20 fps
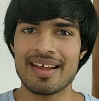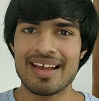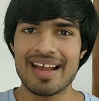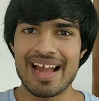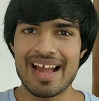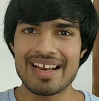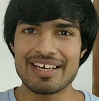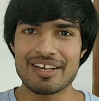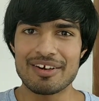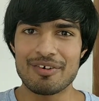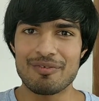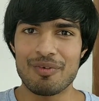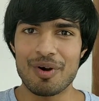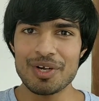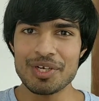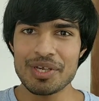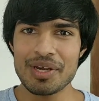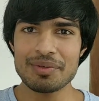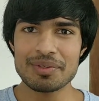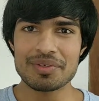And
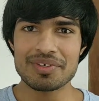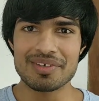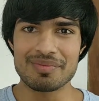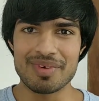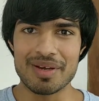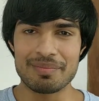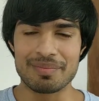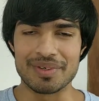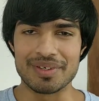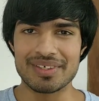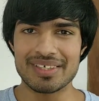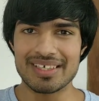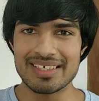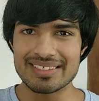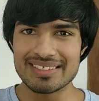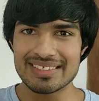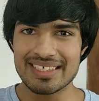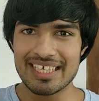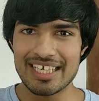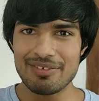what you have to remember
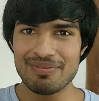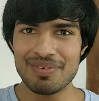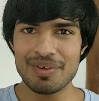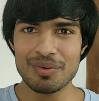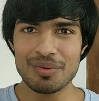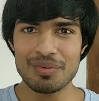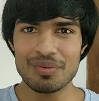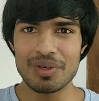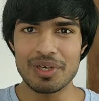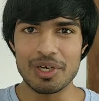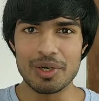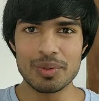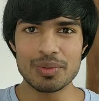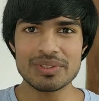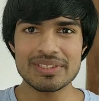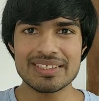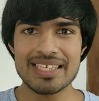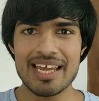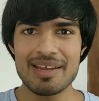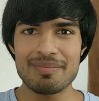is if you
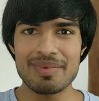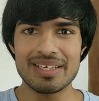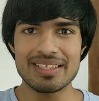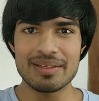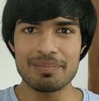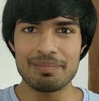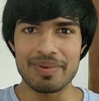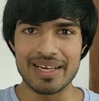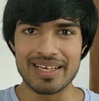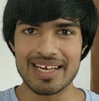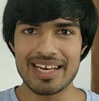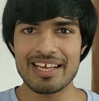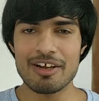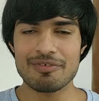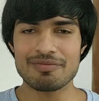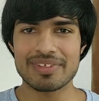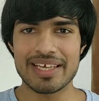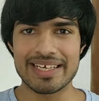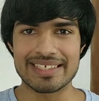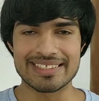lose time at the beginning
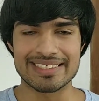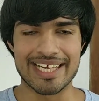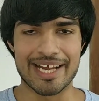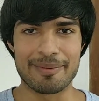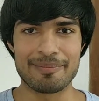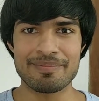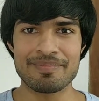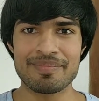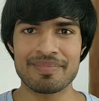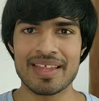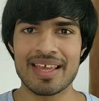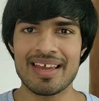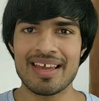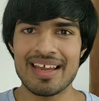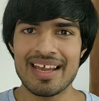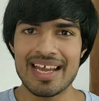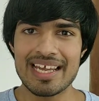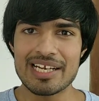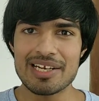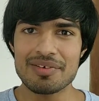of the exam,
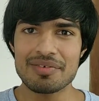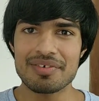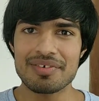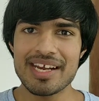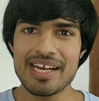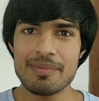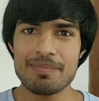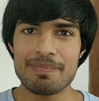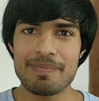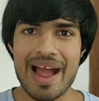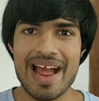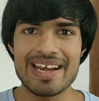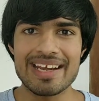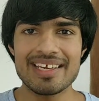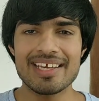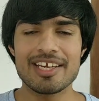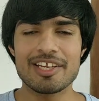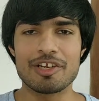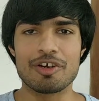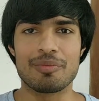it will create
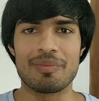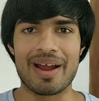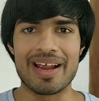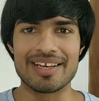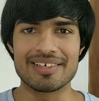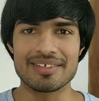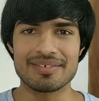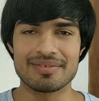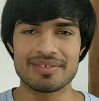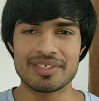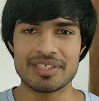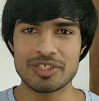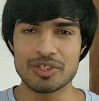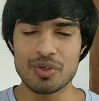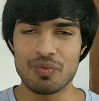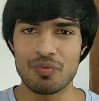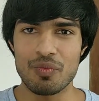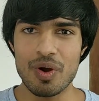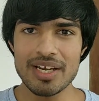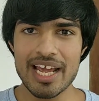panic in your mind. So
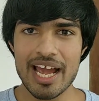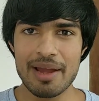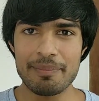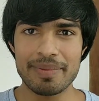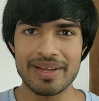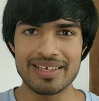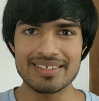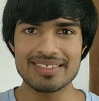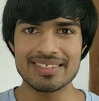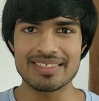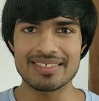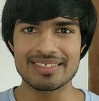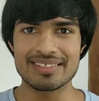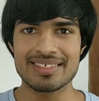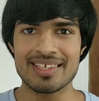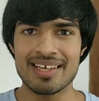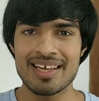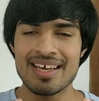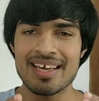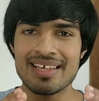what happens
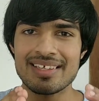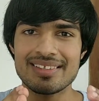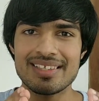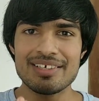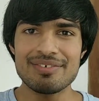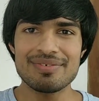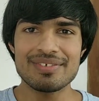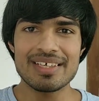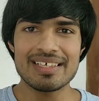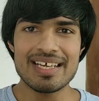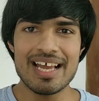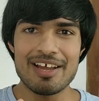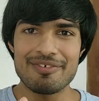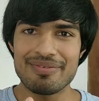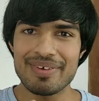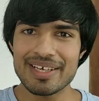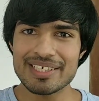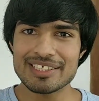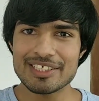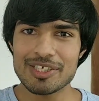is this
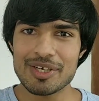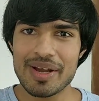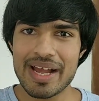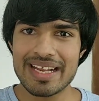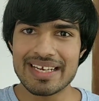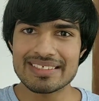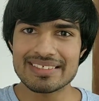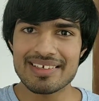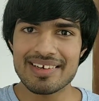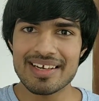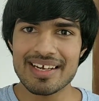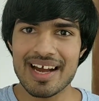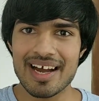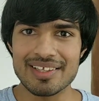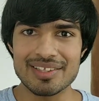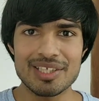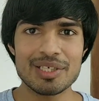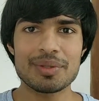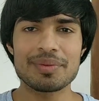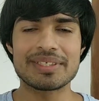affects your answering
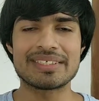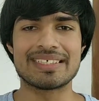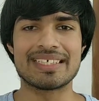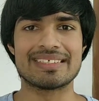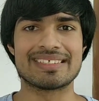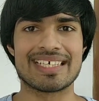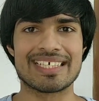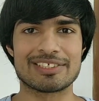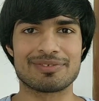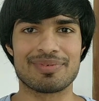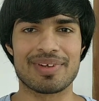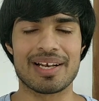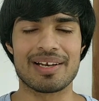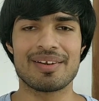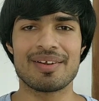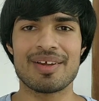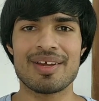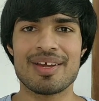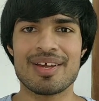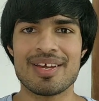other questions as well.
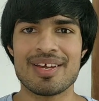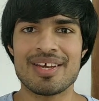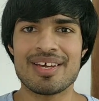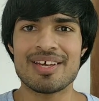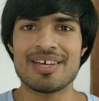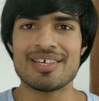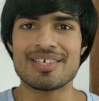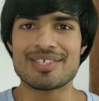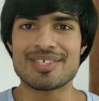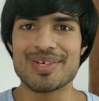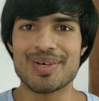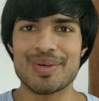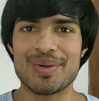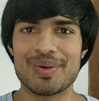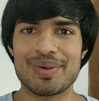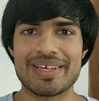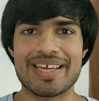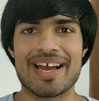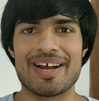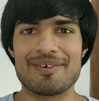
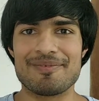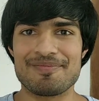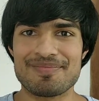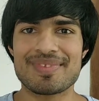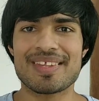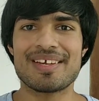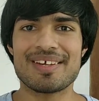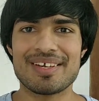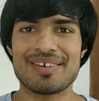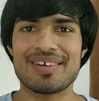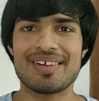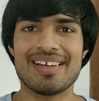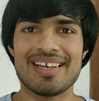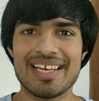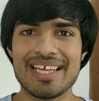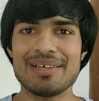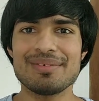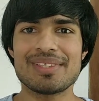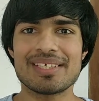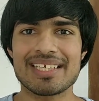So yeah,
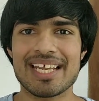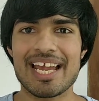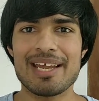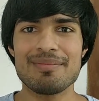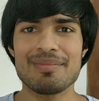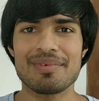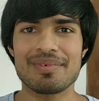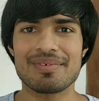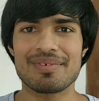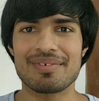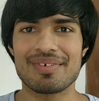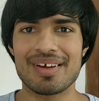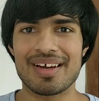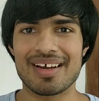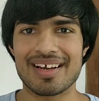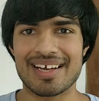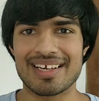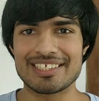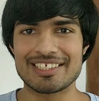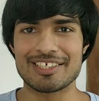leave the time
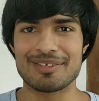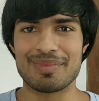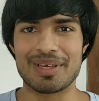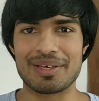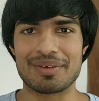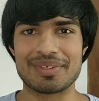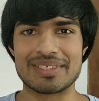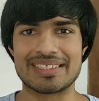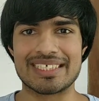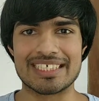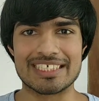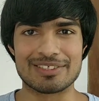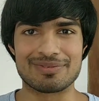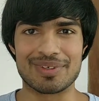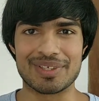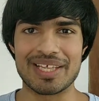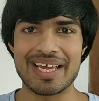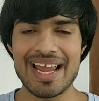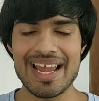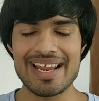consuming questions
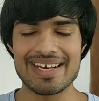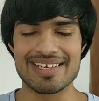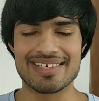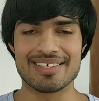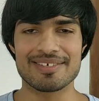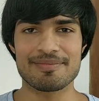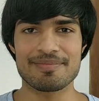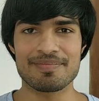for the end.